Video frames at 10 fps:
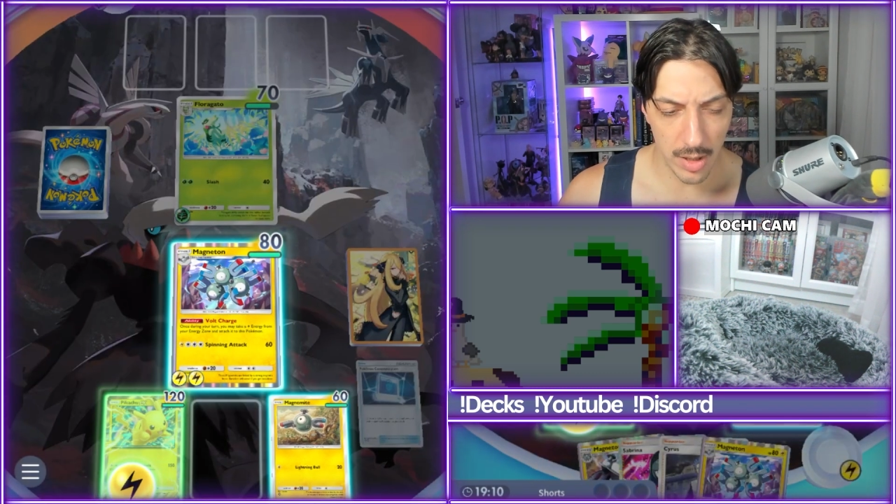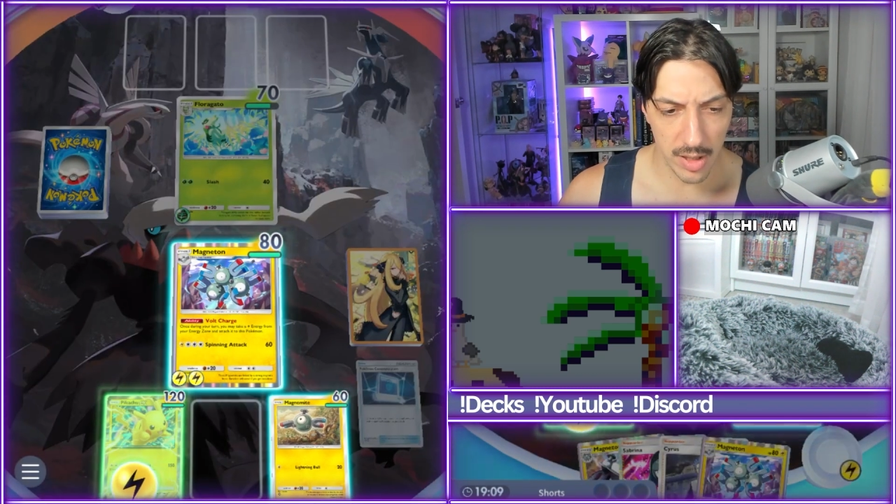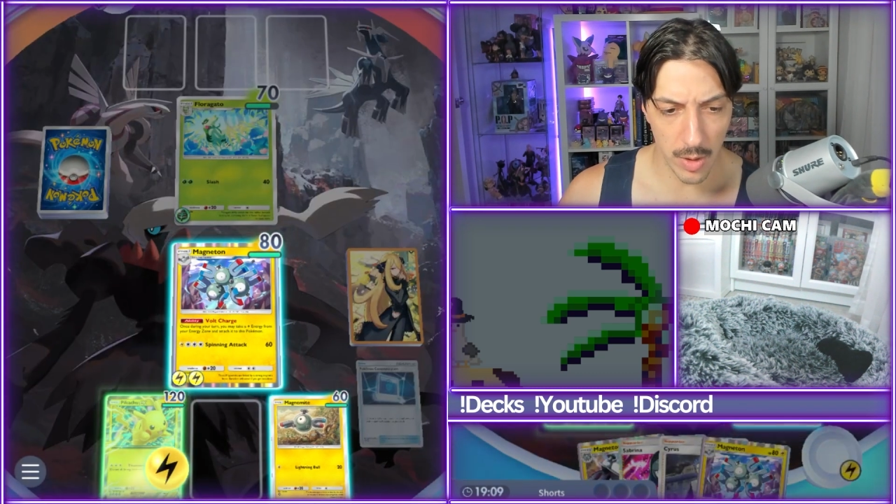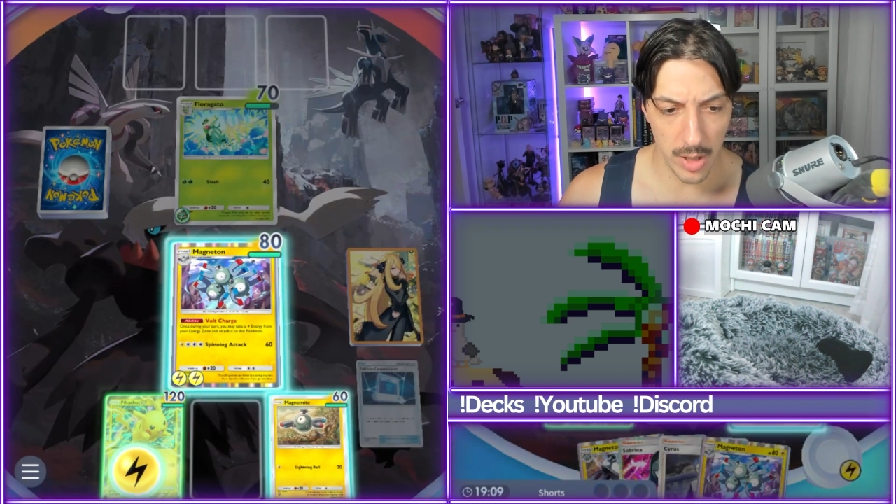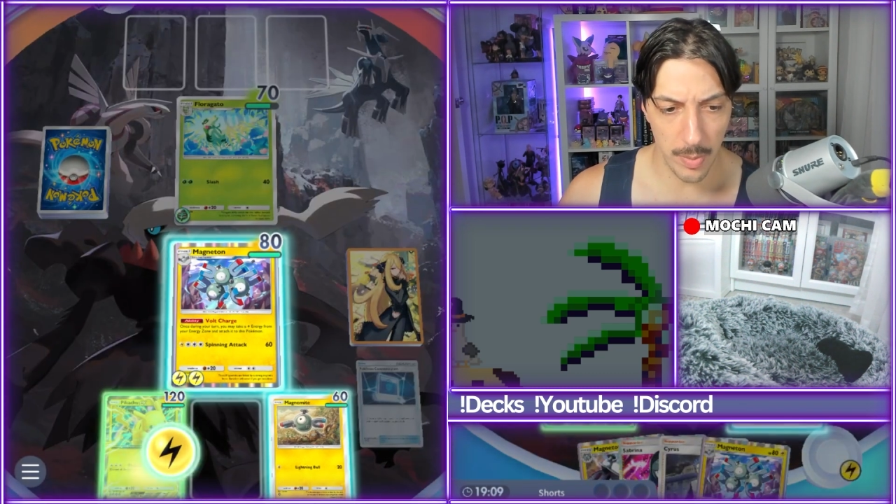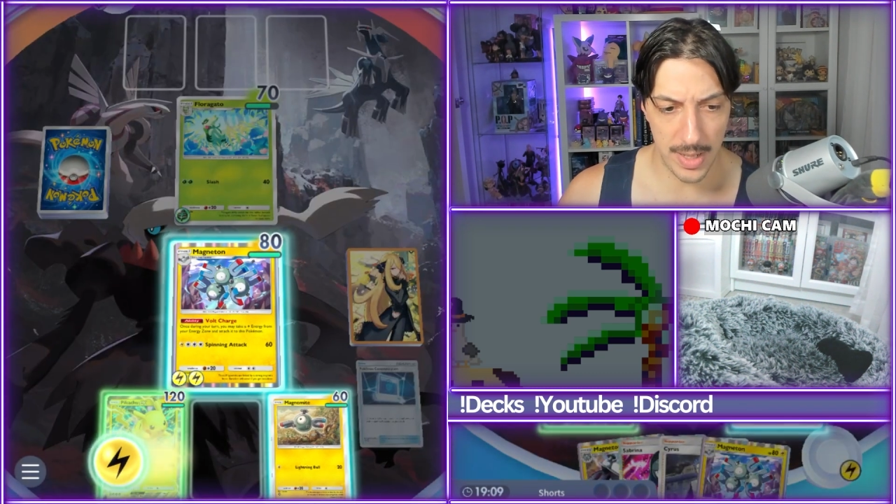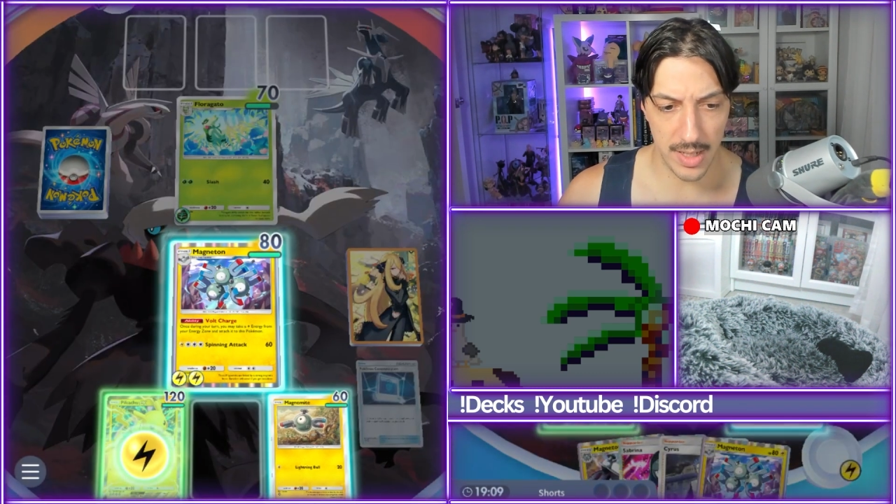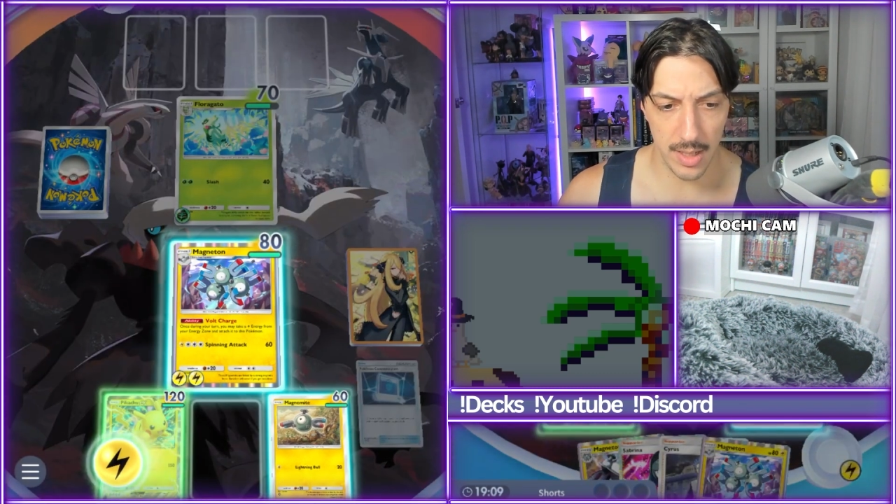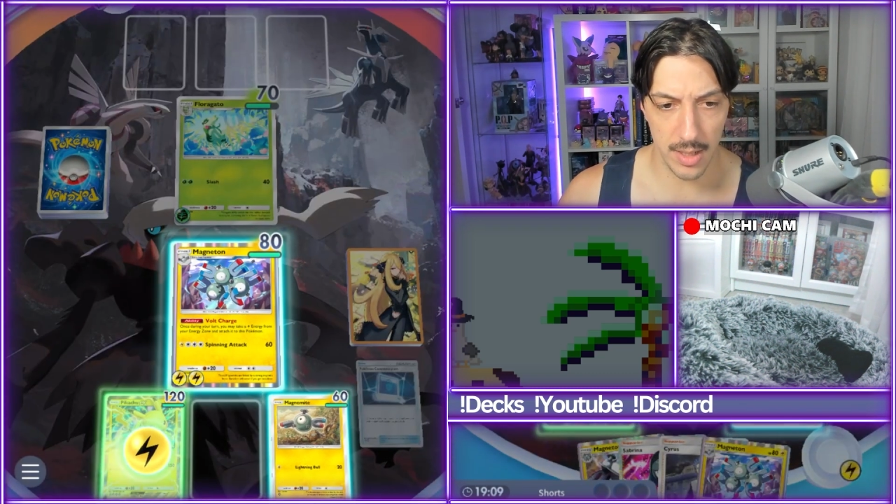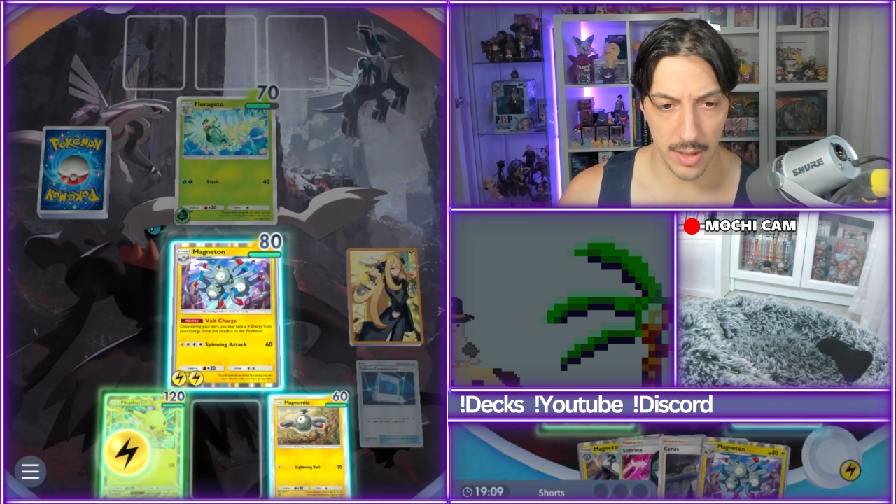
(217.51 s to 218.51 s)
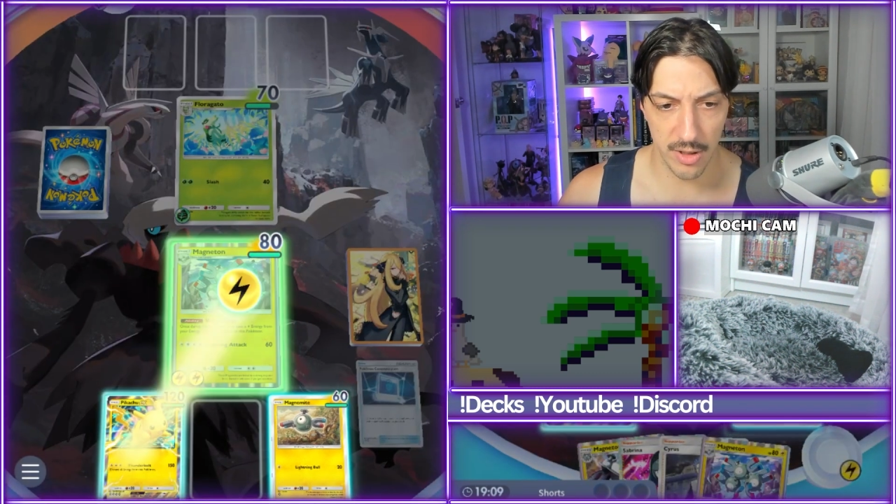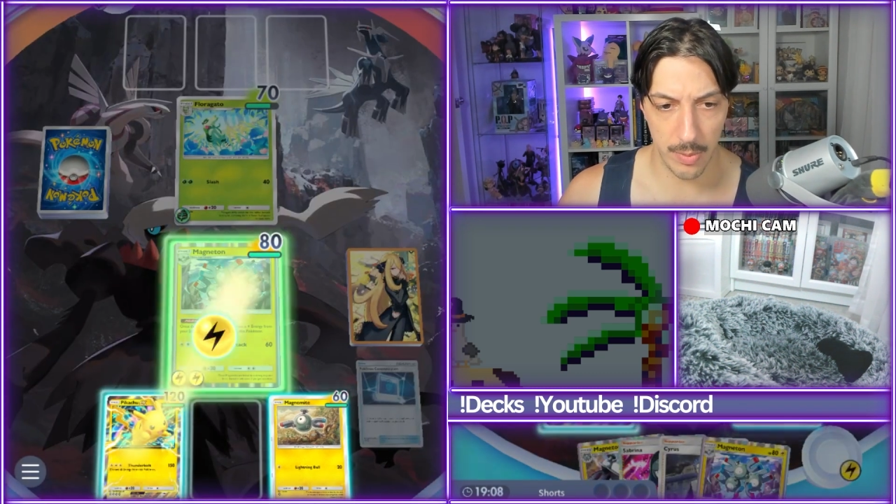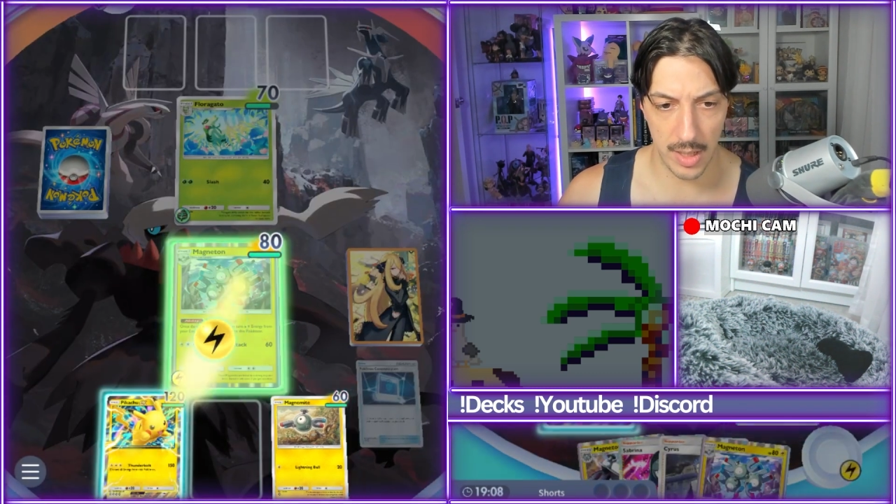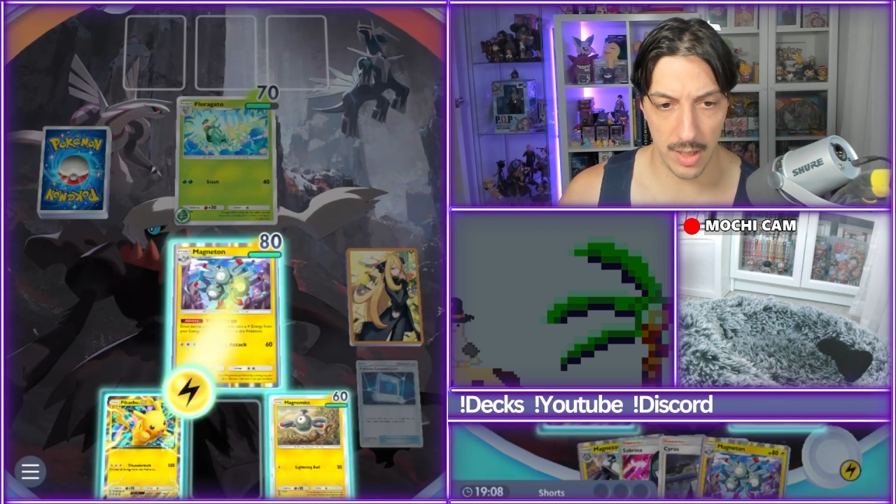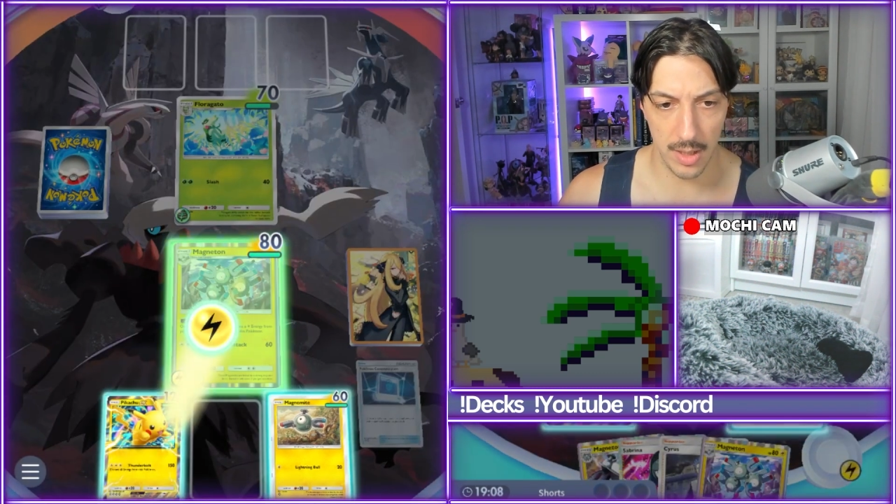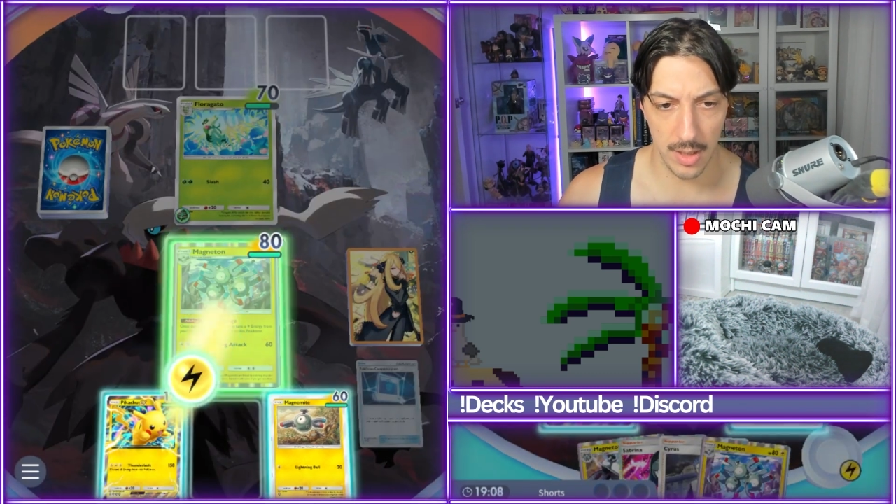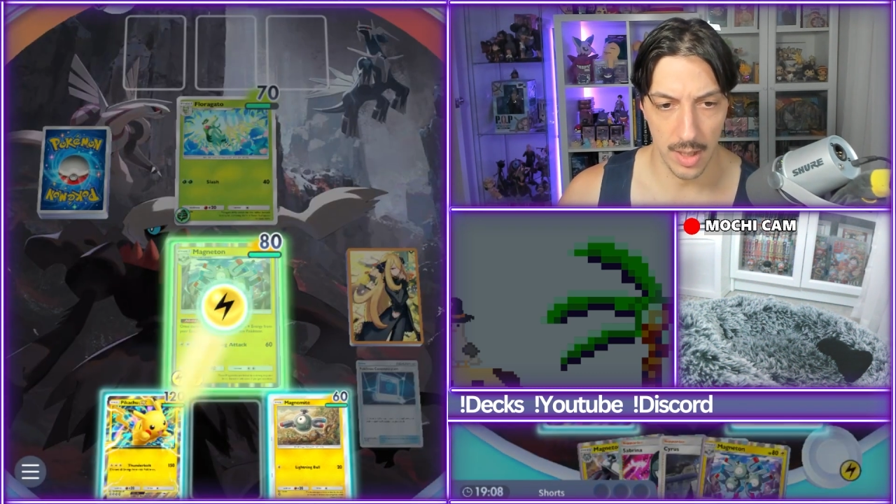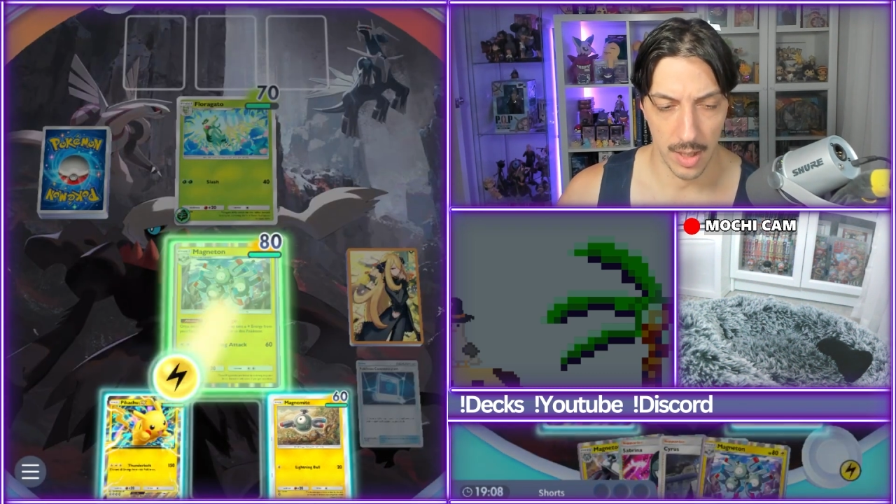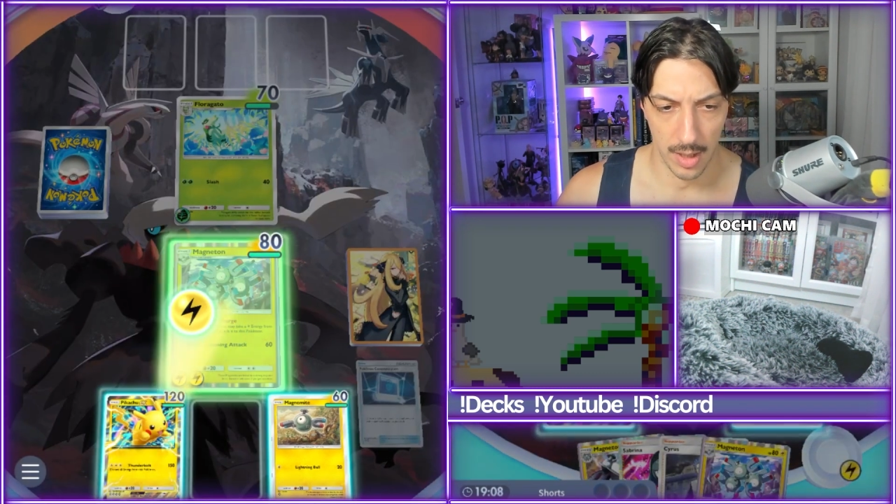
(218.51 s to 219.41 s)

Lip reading: just go into Pika here because we can